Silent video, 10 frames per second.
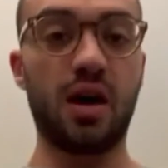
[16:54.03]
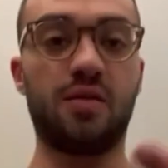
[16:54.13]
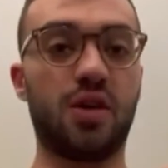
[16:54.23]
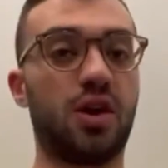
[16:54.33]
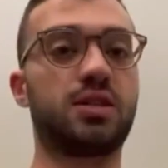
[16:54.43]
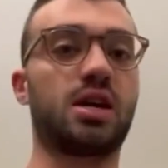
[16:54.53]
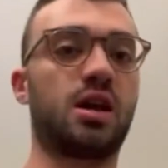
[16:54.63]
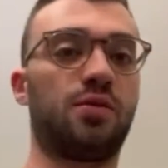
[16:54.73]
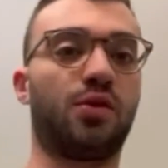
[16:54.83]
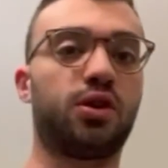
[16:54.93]
I'm very
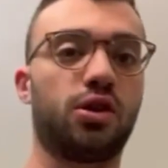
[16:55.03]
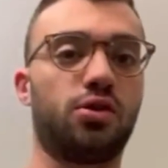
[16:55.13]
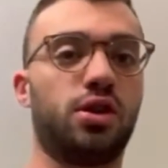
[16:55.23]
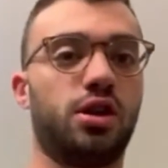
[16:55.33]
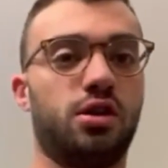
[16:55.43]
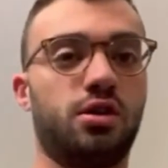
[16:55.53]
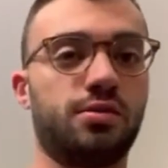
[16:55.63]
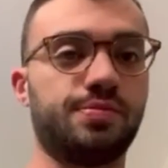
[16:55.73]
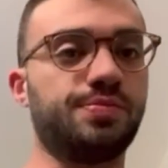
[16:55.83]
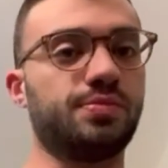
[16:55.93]
excited for another
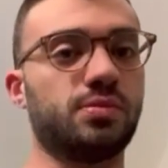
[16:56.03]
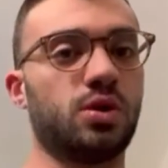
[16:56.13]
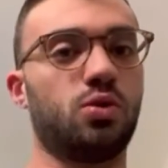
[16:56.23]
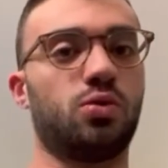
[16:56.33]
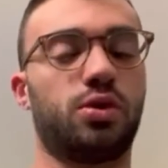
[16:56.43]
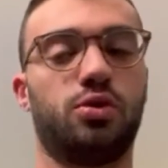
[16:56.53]
year with